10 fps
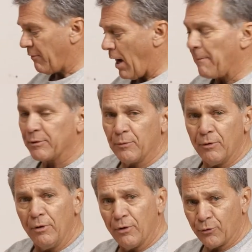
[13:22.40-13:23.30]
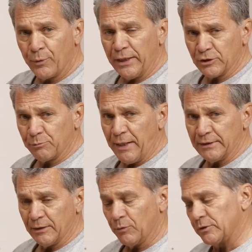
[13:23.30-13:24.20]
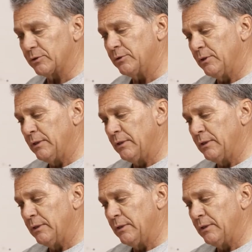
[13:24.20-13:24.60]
optimal 3-inch spacing, which